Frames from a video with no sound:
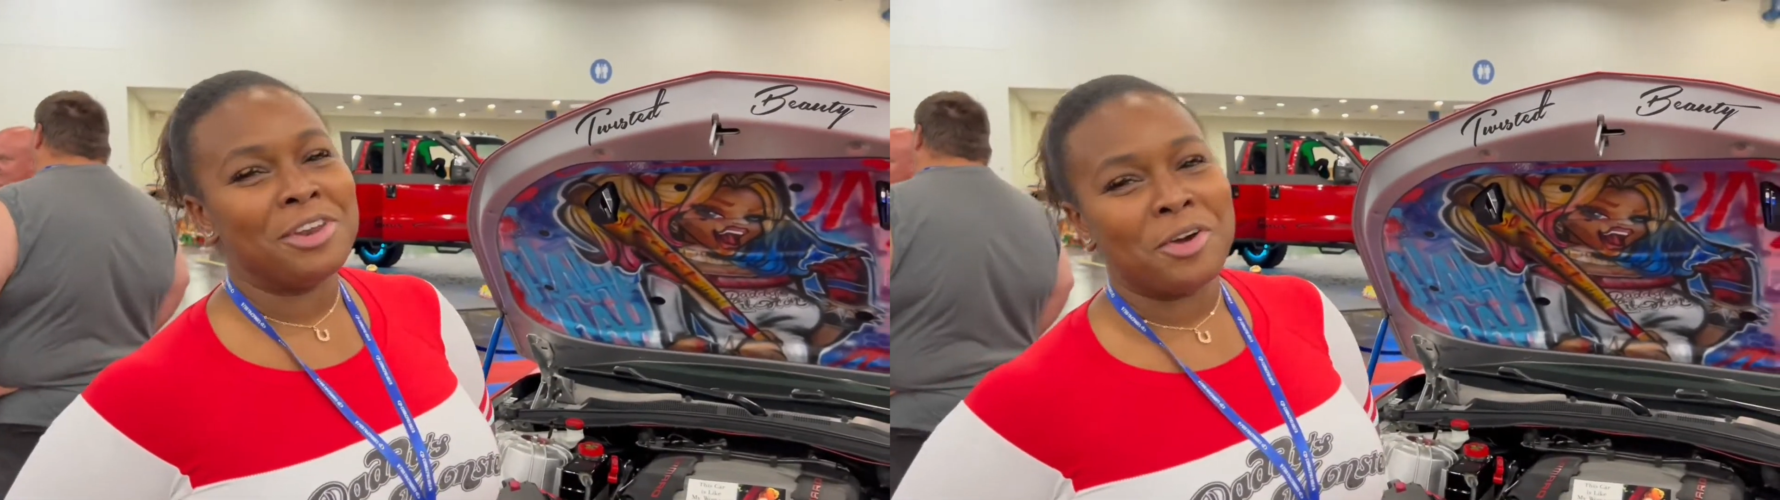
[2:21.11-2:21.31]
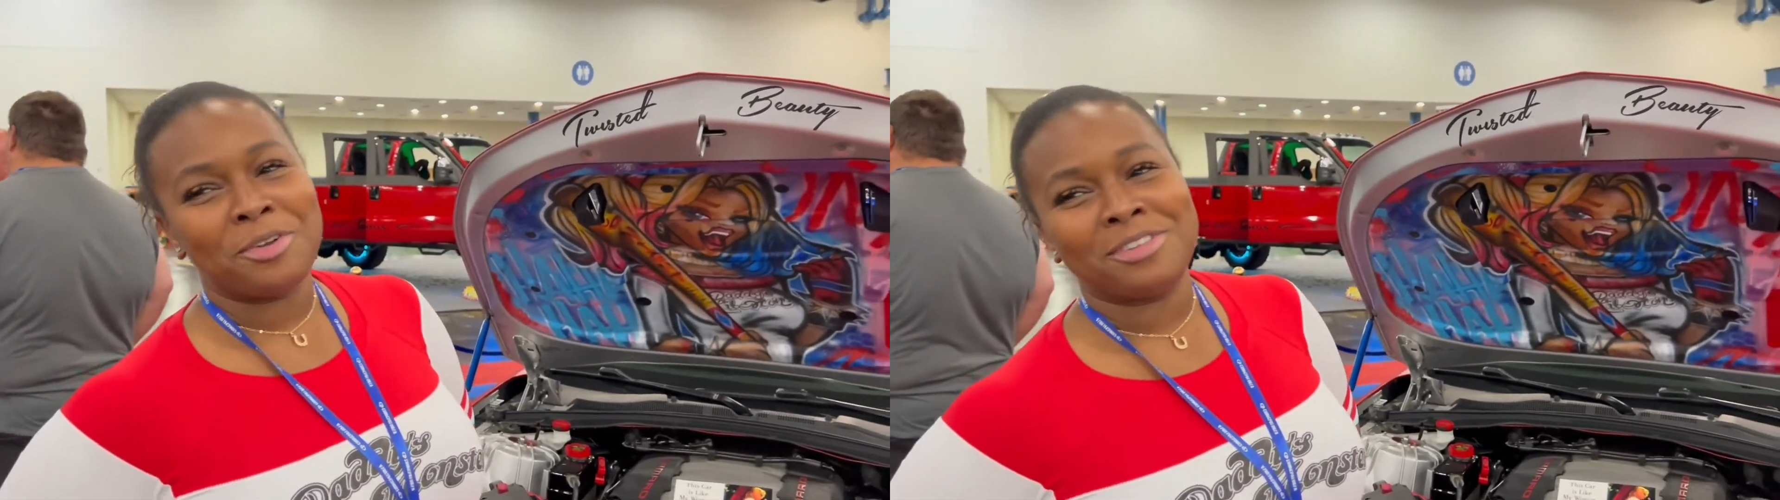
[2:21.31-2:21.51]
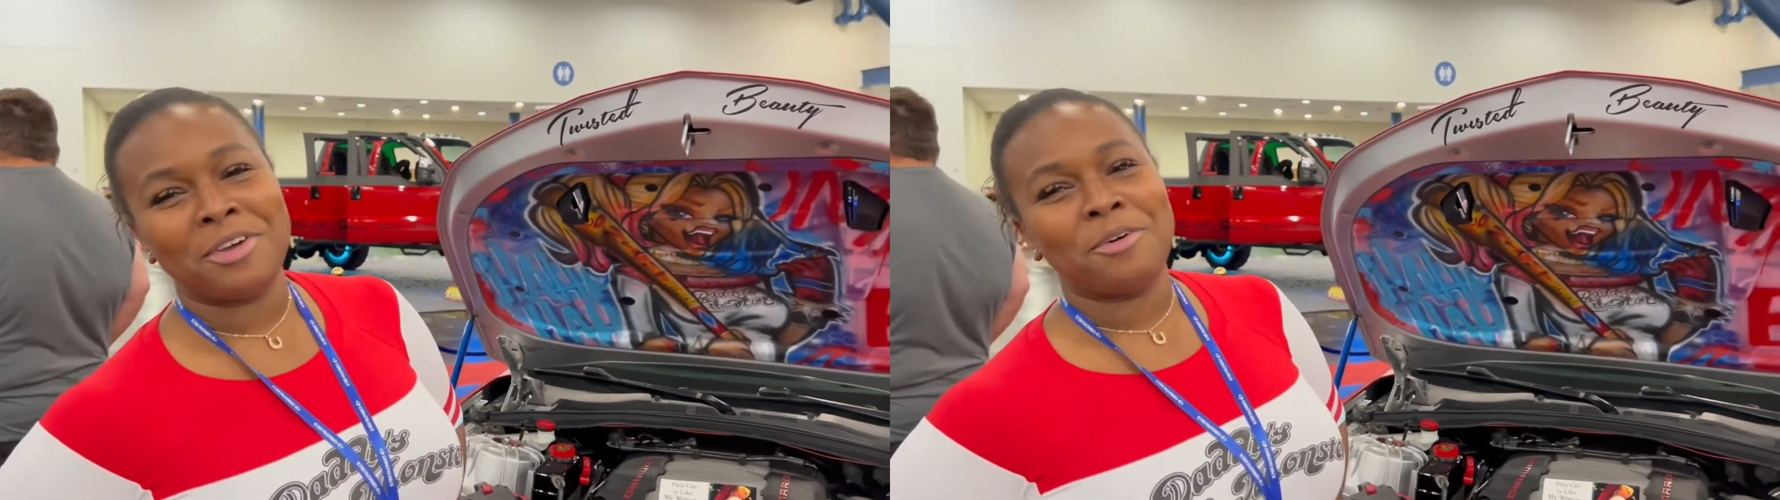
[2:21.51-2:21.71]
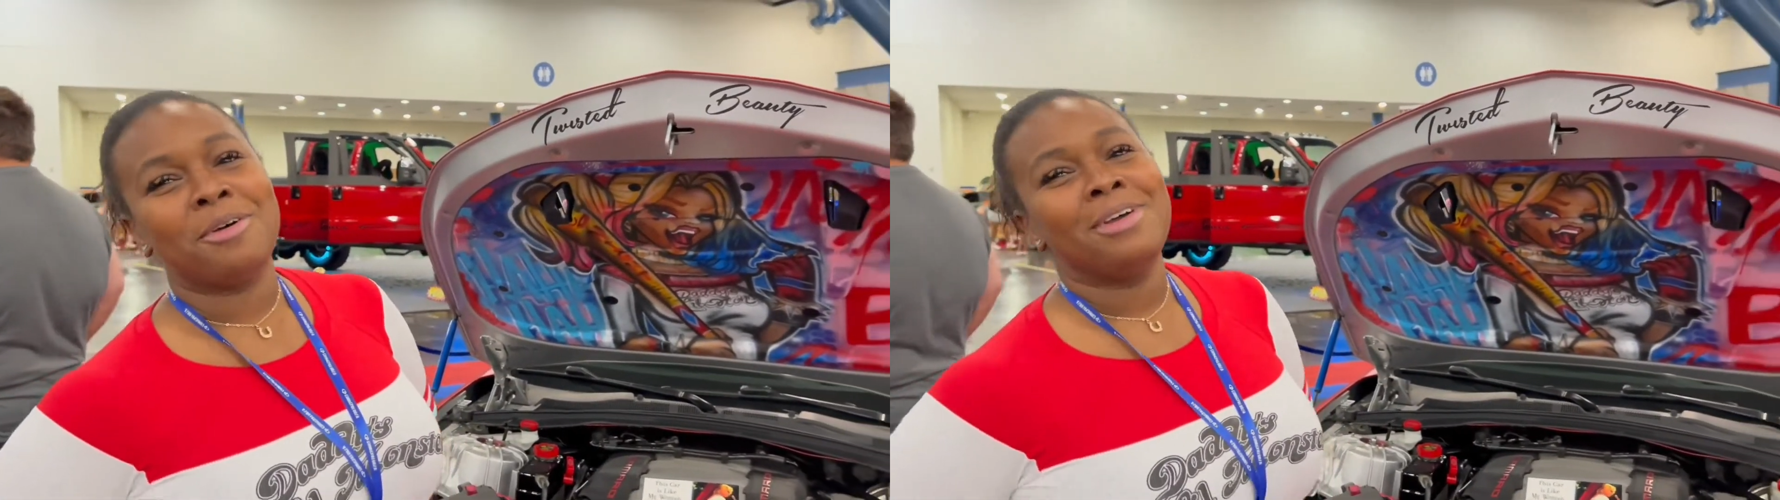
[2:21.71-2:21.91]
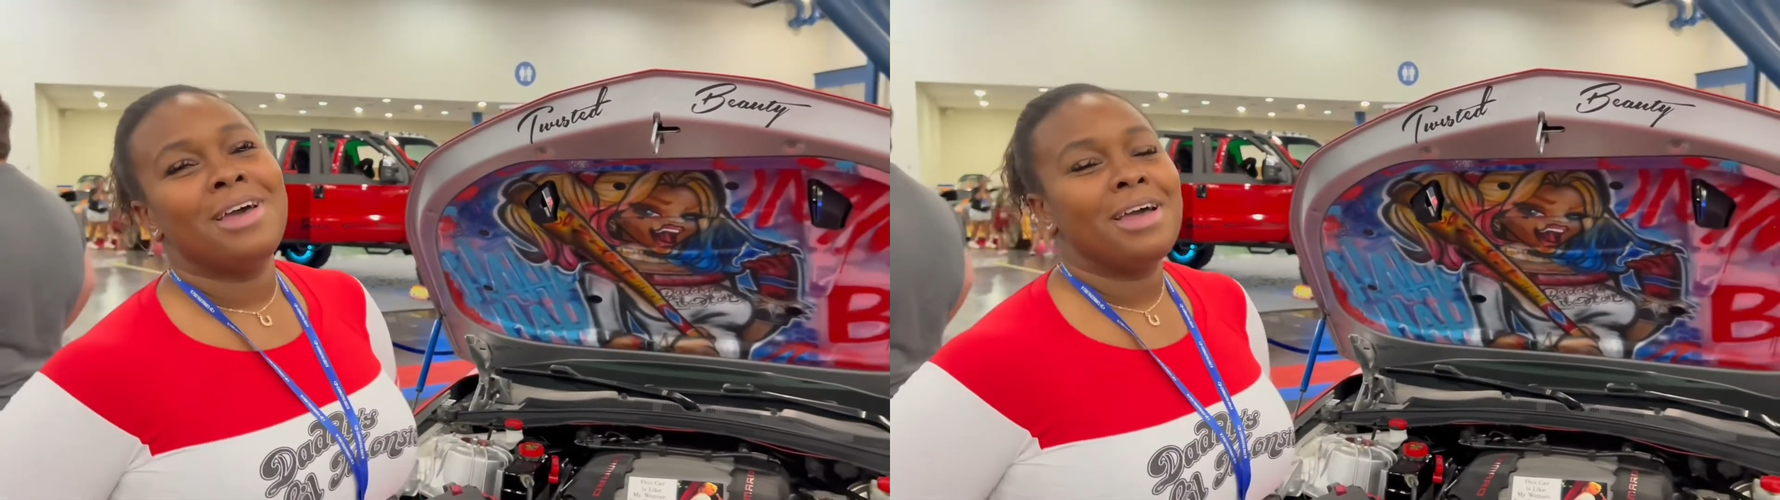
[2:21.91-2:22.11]
Right, so
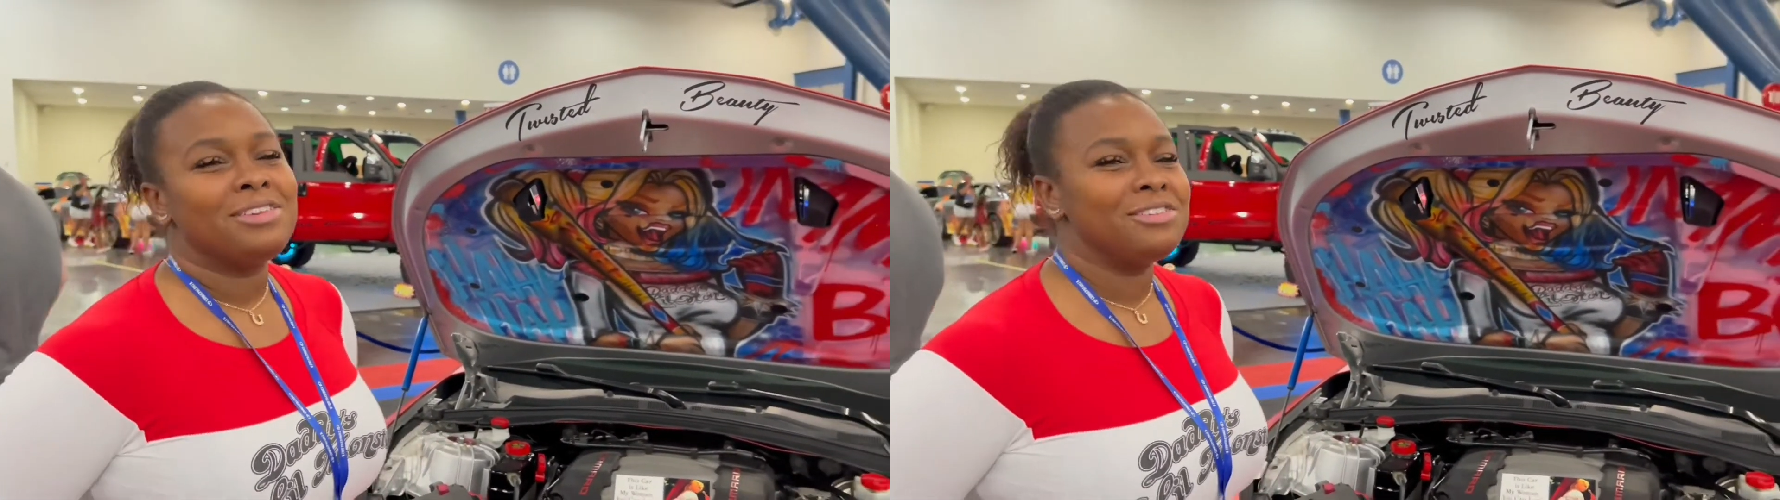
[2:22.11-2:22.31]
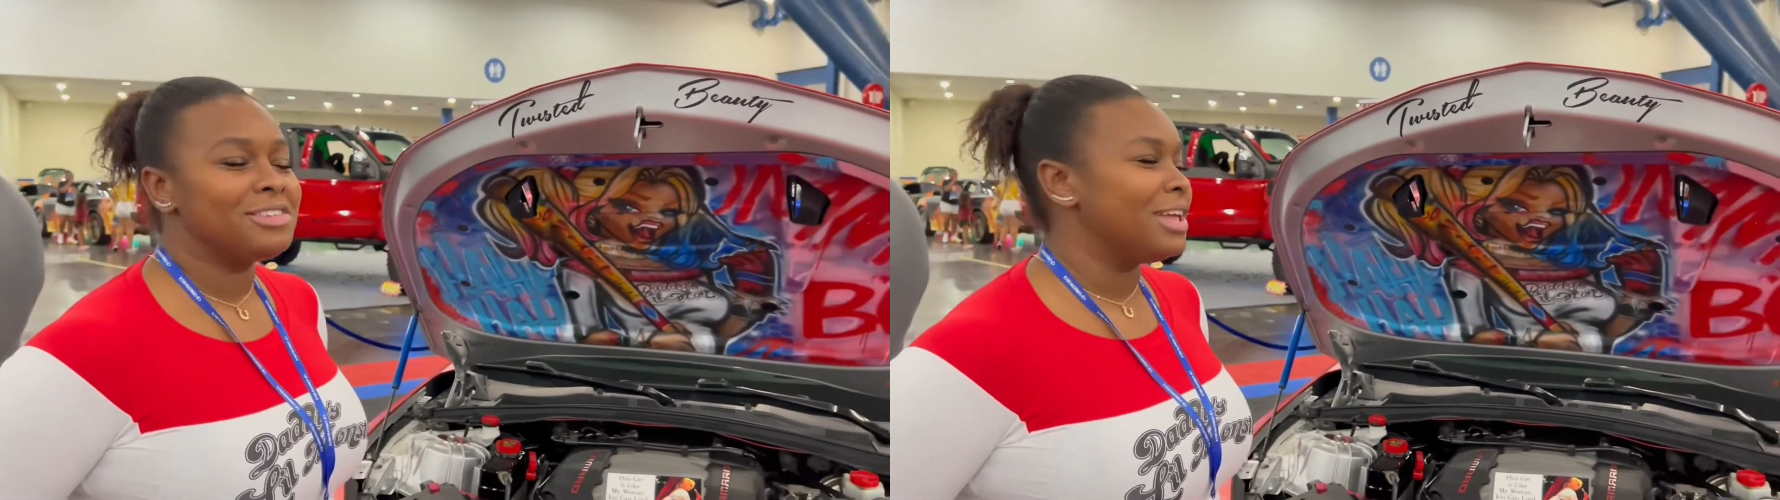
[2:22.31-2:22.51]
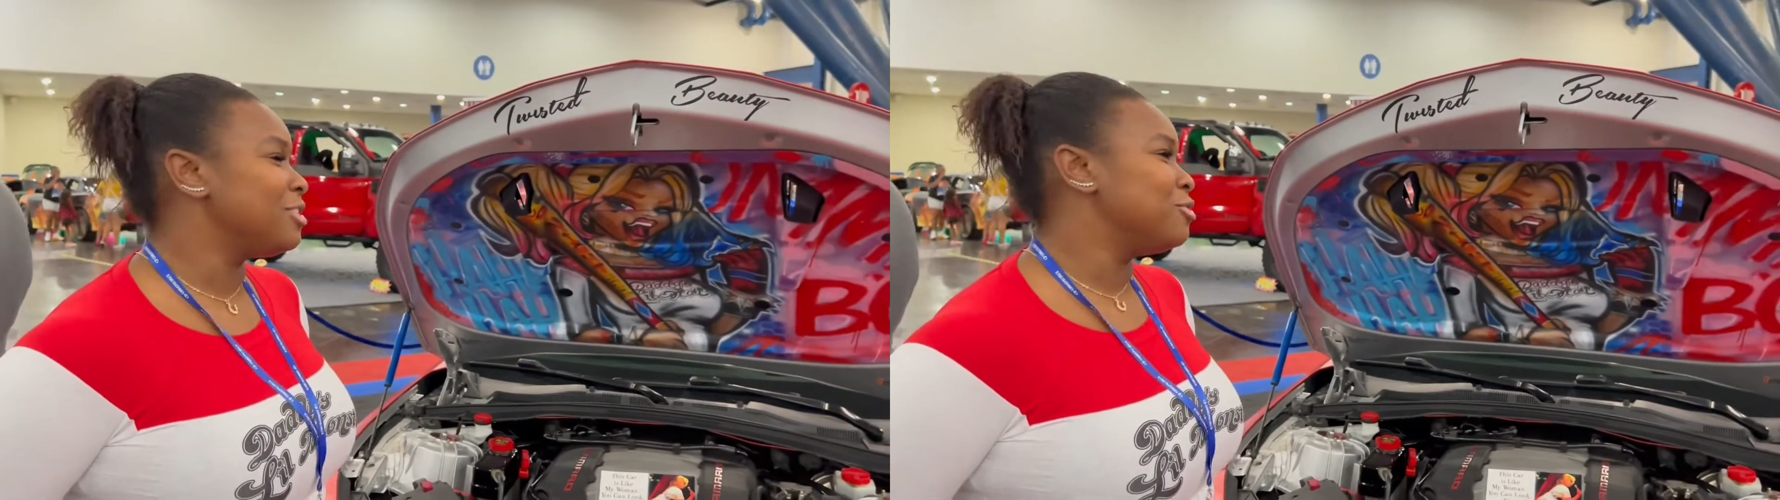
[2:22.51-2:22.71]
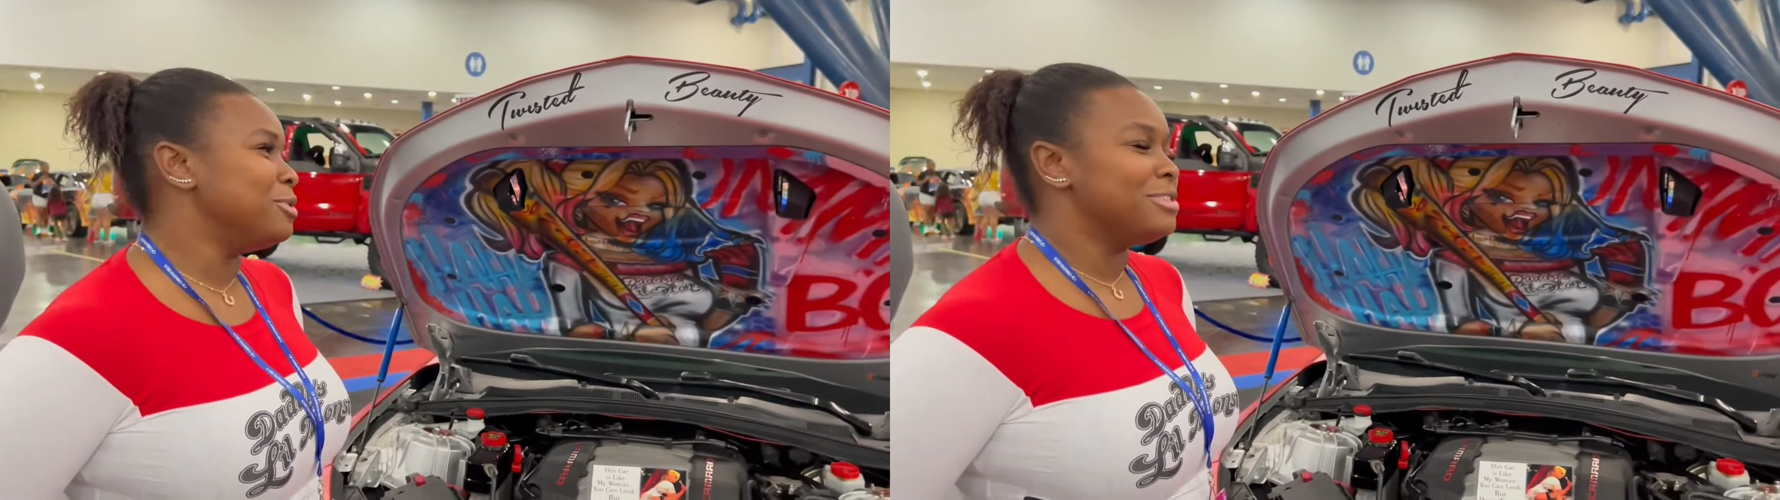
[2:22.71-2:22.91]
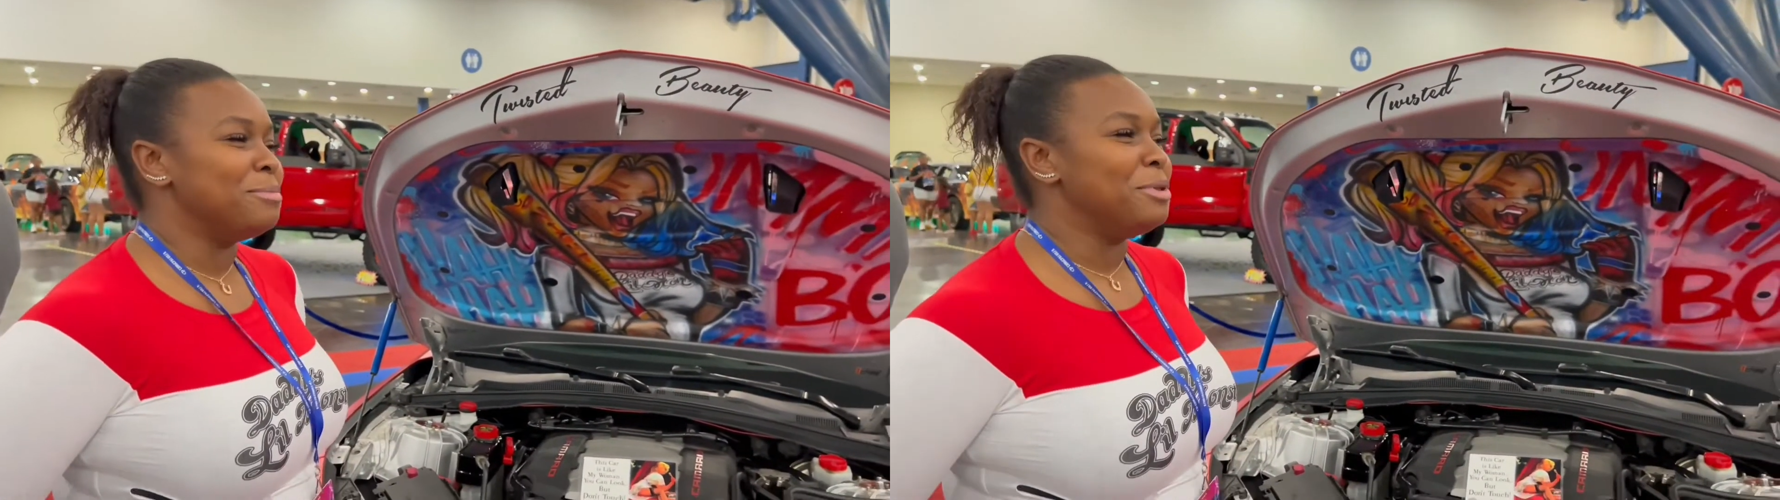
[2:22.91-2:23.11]
right, right. She's like a
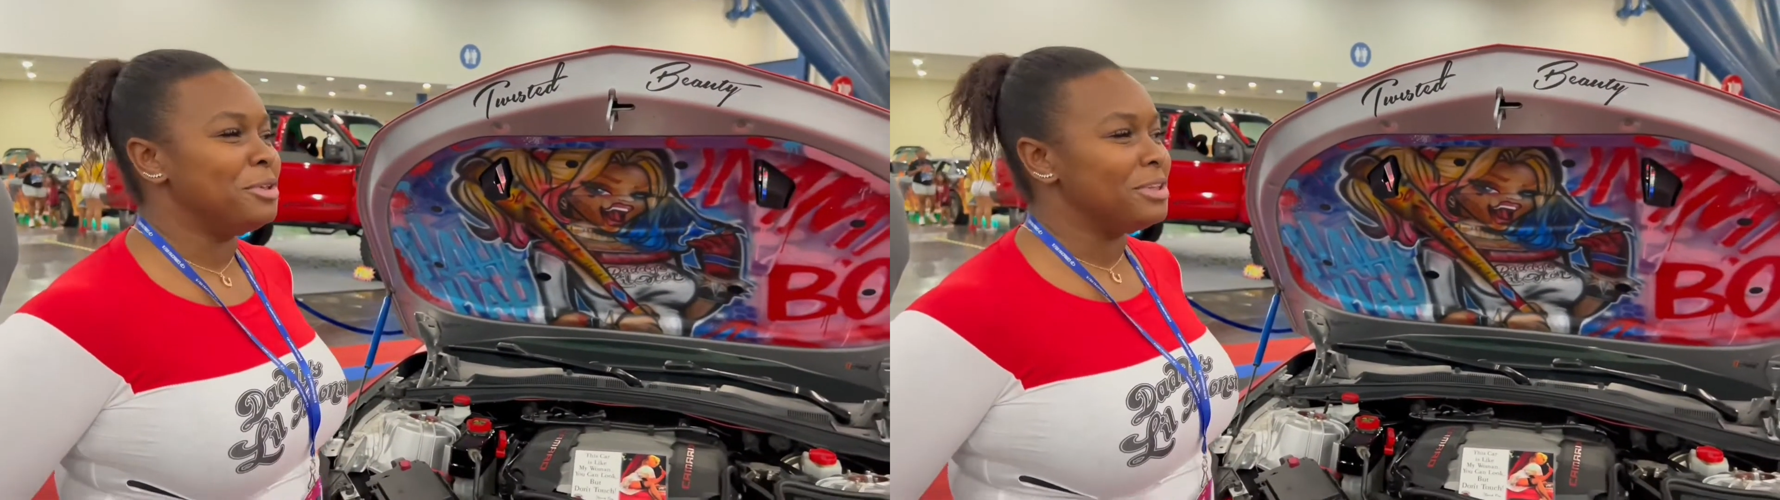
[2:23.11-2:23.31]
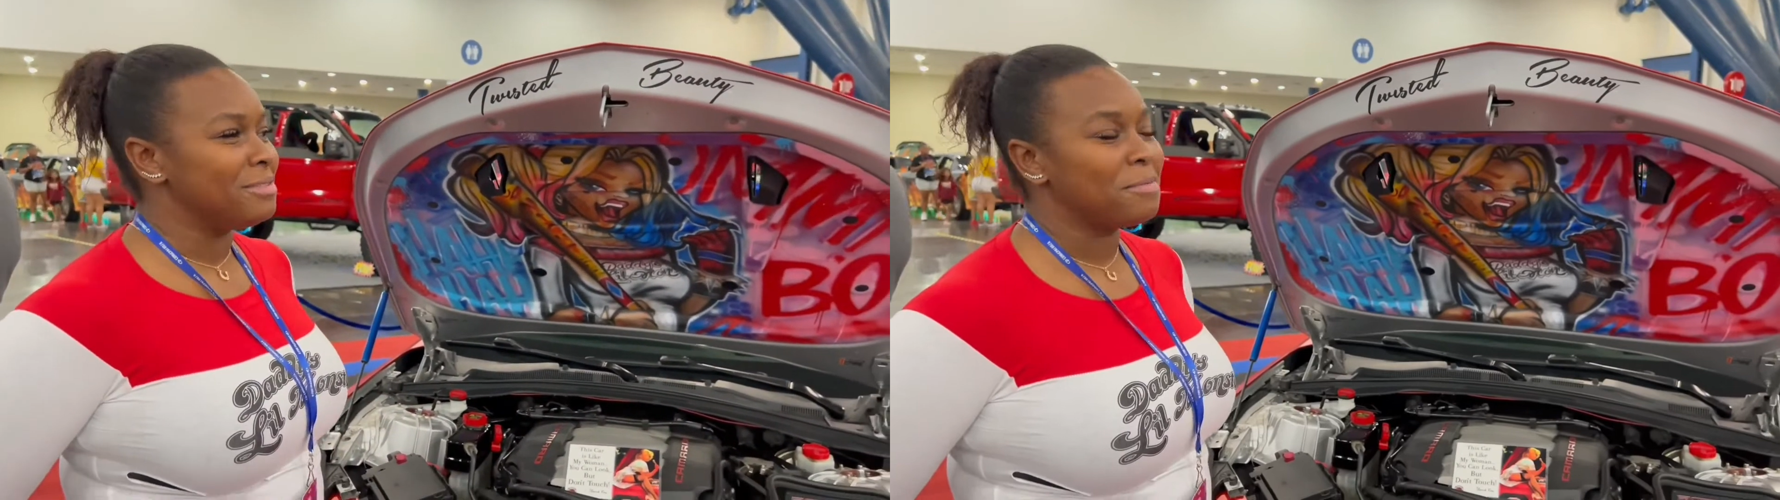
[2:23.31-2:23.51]
twisted beauty.